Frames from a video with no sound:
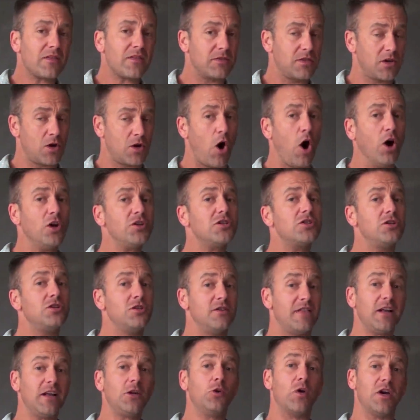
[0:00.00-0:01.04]
The answer to
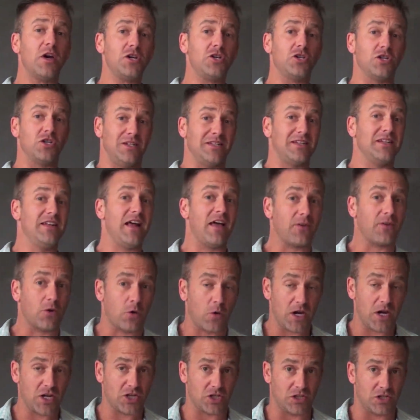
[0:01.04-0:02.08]
that question is another
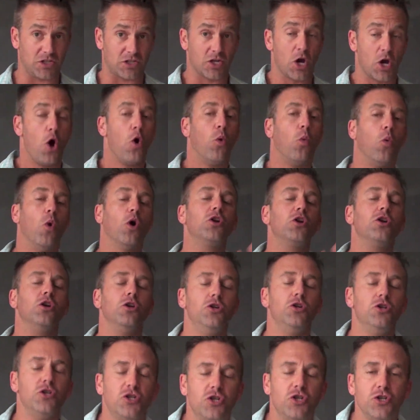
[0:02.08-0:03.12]
question is what are
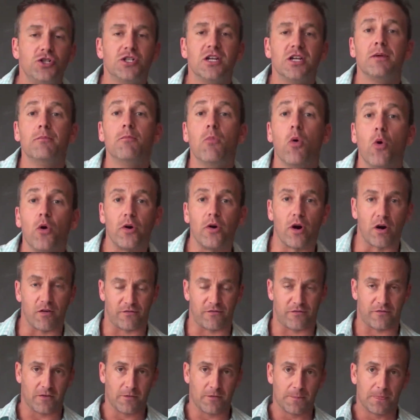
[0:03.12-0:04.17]
you shooting more
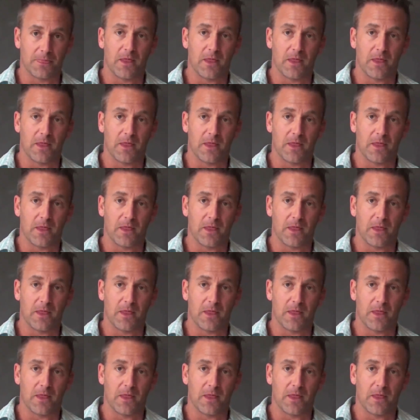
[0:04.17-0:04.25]
of?